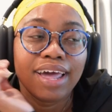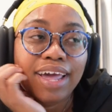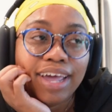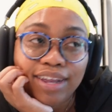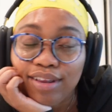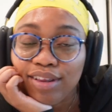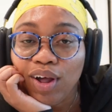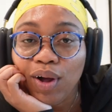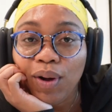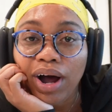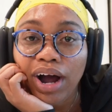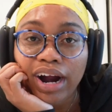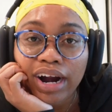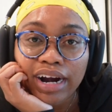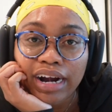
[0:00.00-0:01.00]
it's so
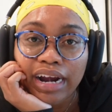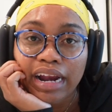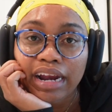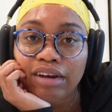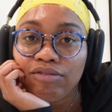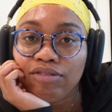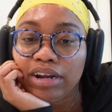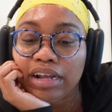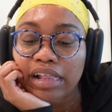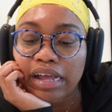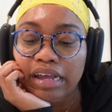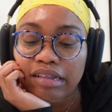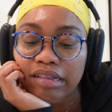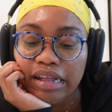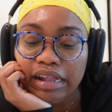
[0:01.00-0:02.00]
hard i didn't
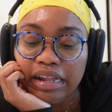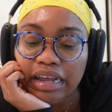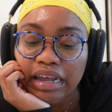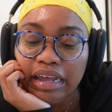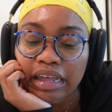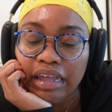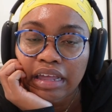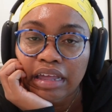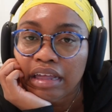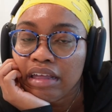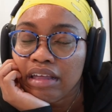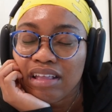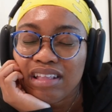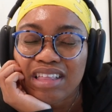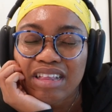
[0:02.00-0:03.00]
realize that like
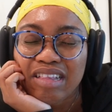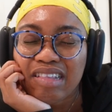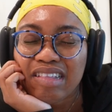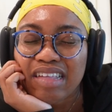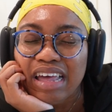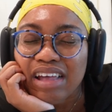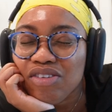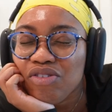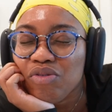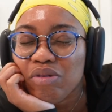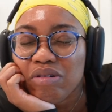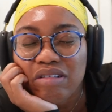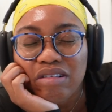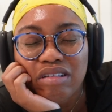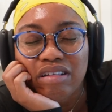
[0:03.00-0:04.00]
the
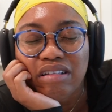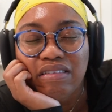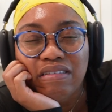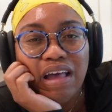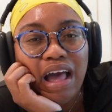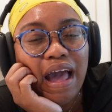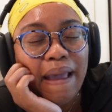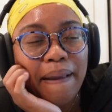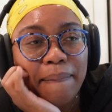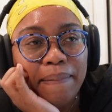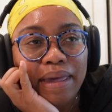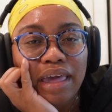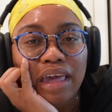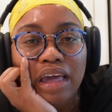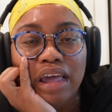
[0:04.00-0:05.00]
schedules the
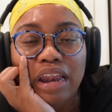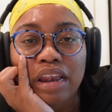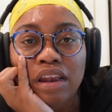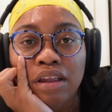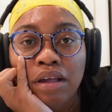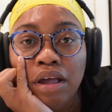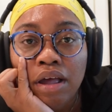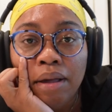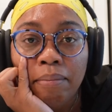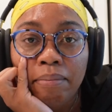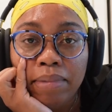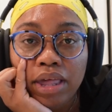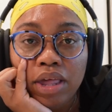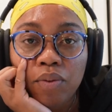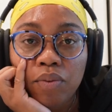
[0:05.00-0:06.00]
timing and
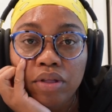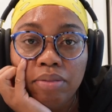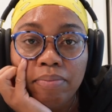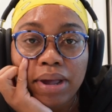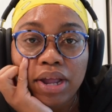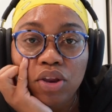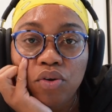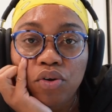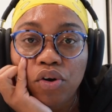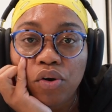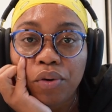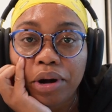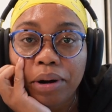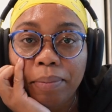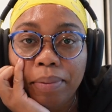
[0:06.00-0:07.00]
me with my new
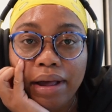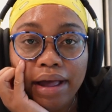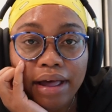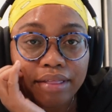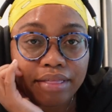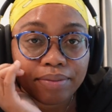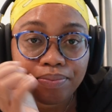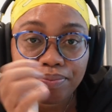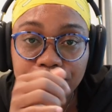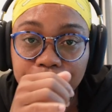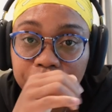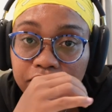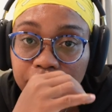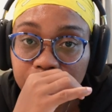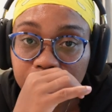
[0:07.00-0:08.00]
career path
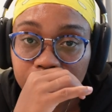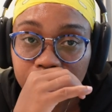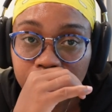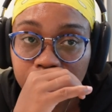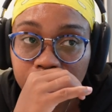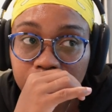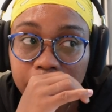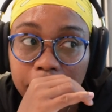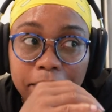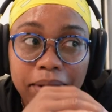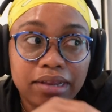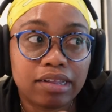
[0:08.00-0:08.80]
my